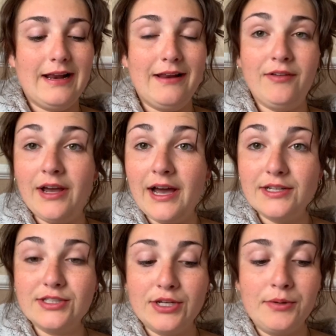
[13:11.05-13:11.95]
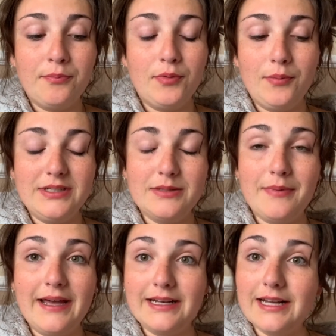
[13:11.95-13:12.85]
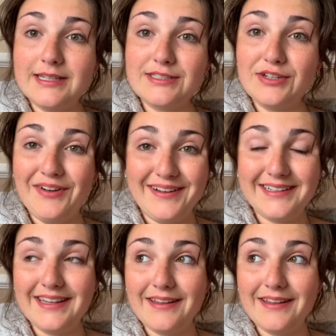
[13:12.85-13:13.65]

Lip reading: Olivia had to put me to bed last night.